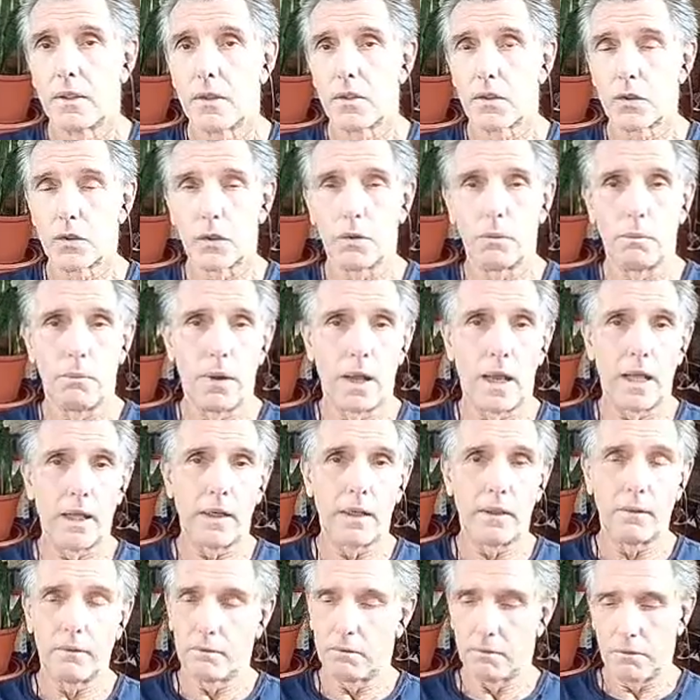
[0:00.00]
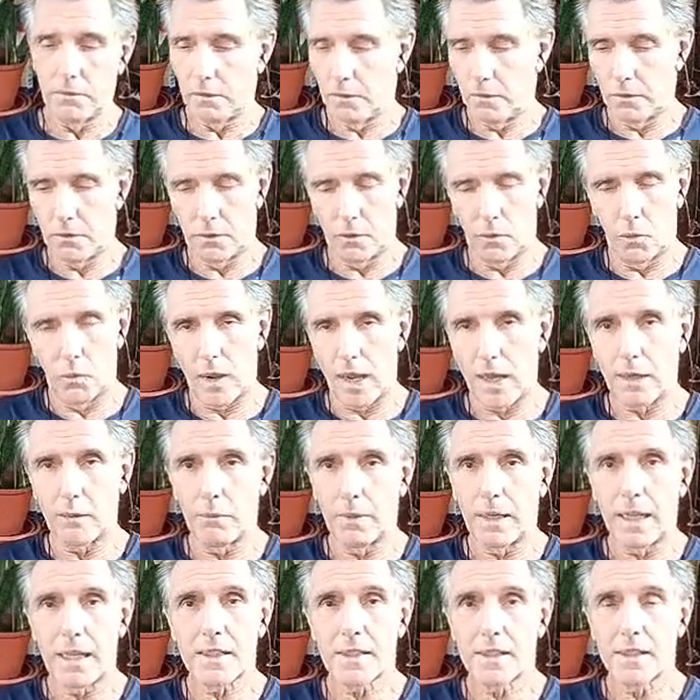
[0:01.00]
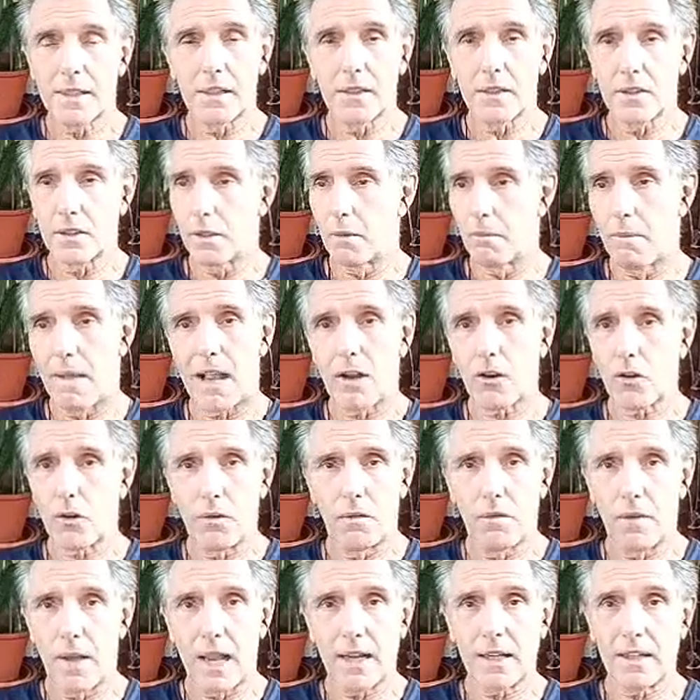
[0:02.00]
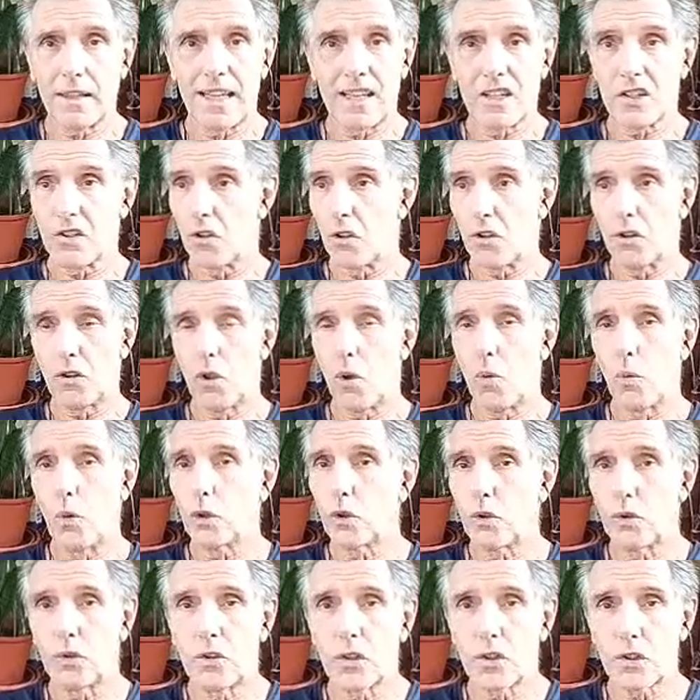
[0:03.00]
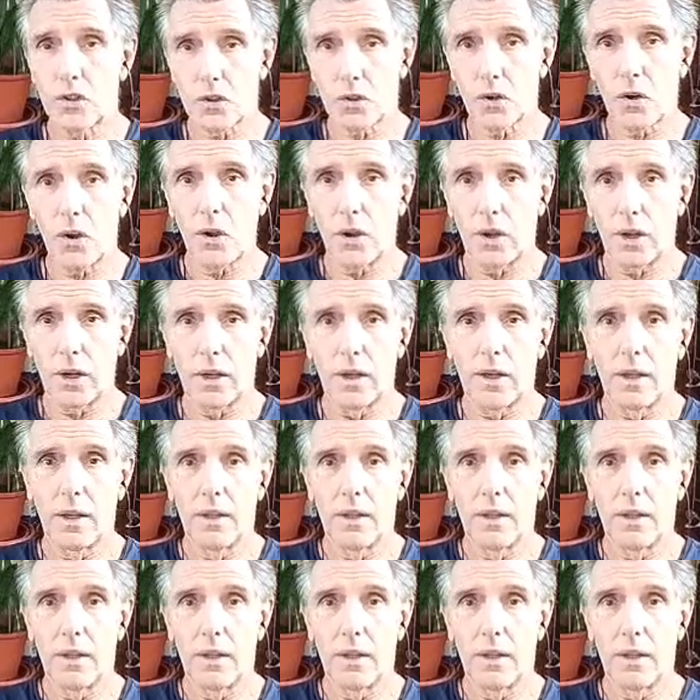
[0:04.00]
So body, white blood cells, the macrophage does not know what to destroy.